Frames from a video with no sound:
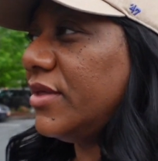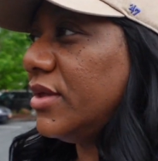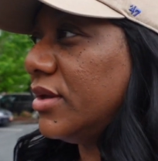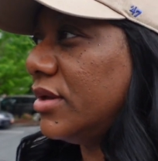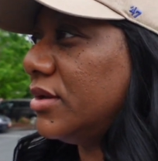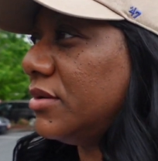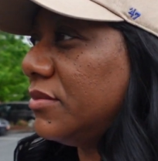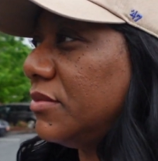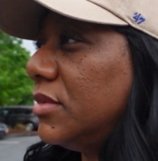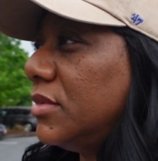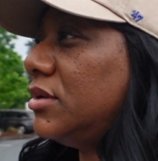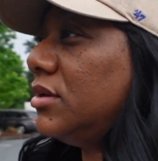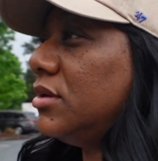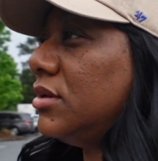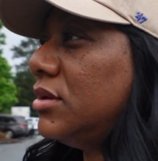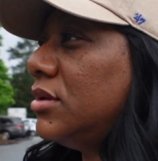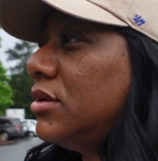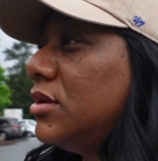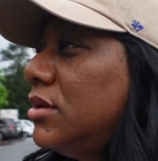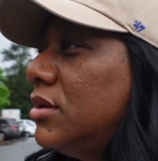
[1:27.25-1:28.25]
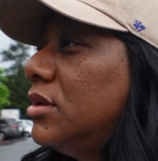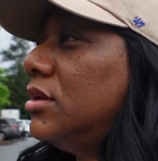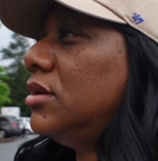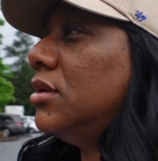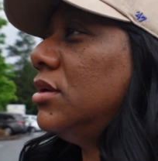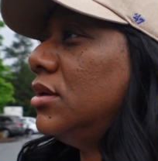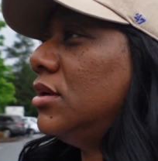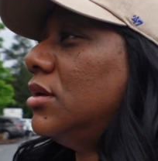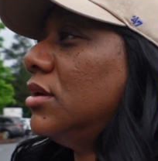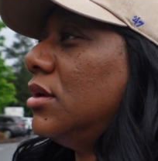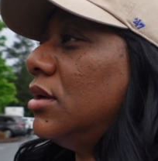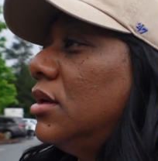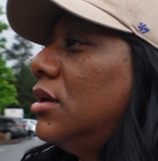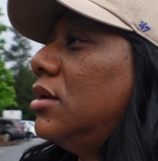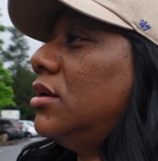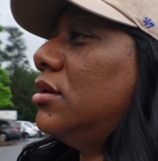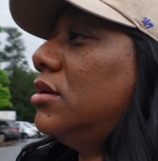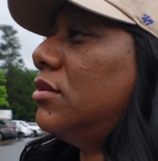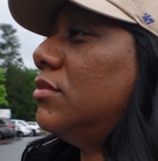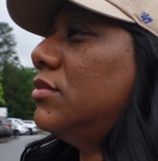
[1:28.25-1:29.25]
them
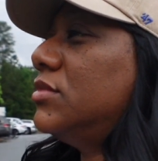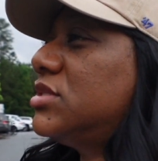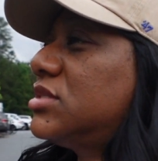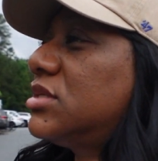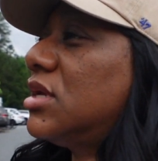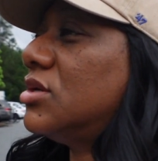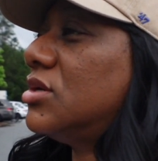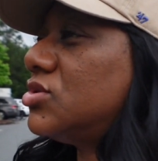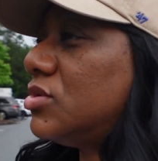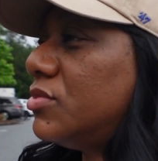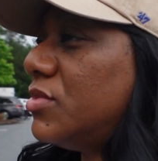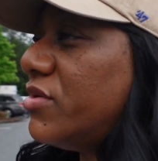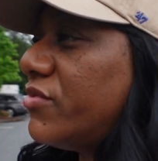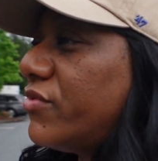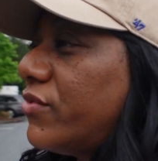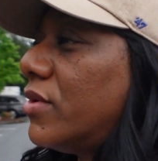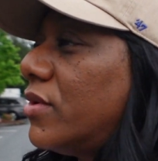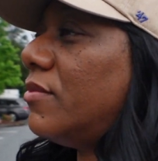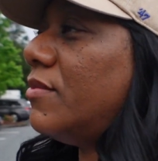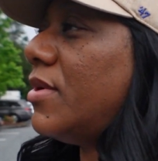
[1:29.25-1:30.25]
schedule me for a